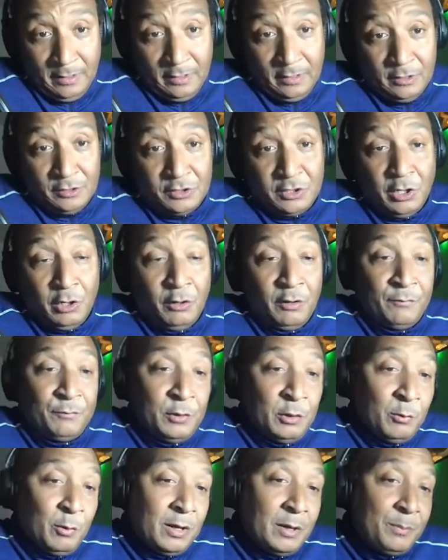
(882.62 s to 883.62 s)
So if
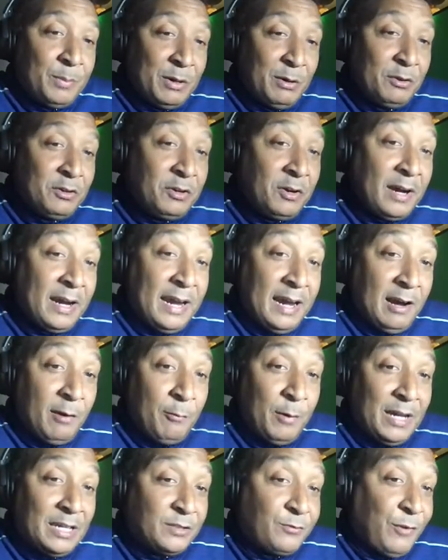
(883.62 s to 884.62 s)
you want to be on your
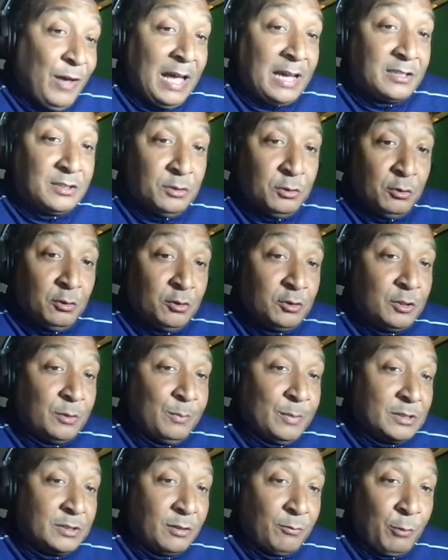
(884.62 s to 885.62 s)
airways, Fox News and
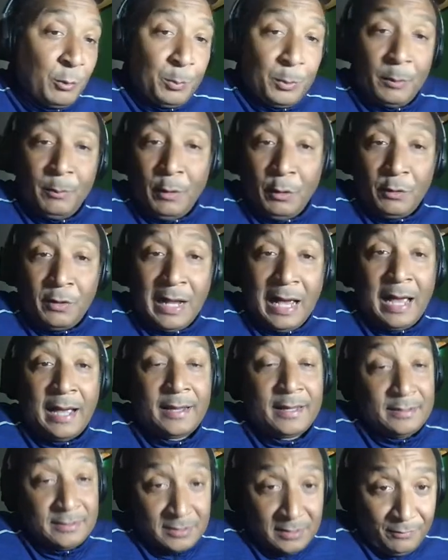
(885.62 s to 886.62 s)
Mr. Rupert Murdoch
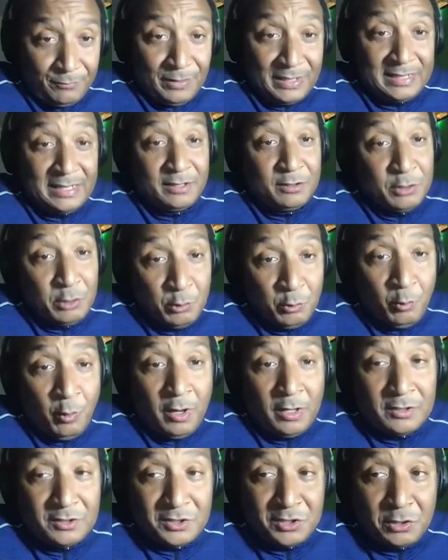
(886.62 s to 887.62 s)
and stuff like that, you
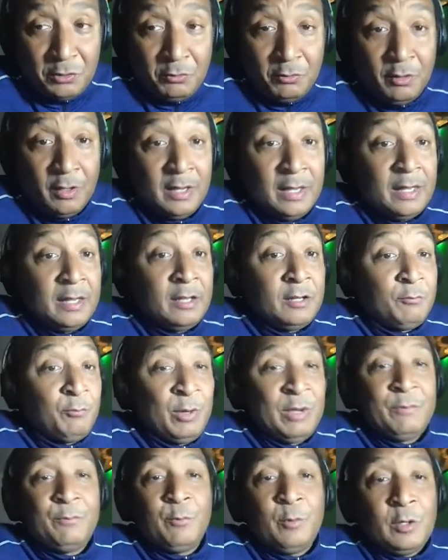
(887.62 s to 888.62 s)
want to,
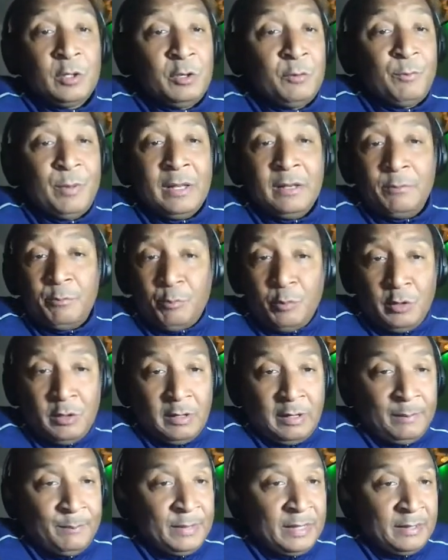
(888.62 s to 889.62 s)

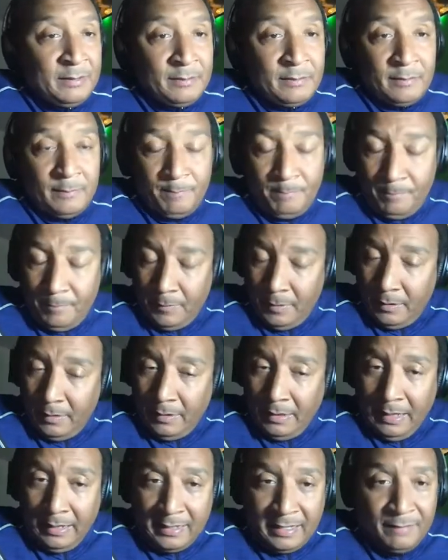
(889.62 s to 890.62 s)
I mean,
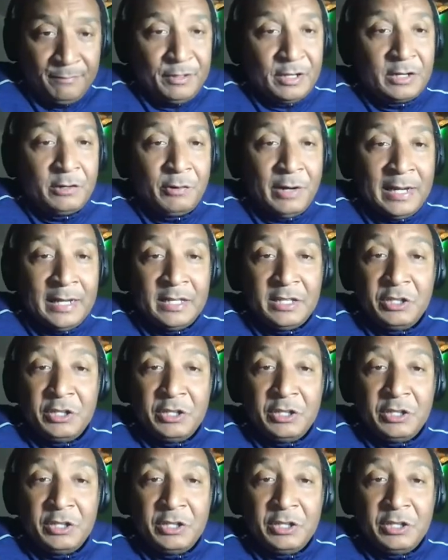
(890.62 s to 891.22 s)
I give you credit.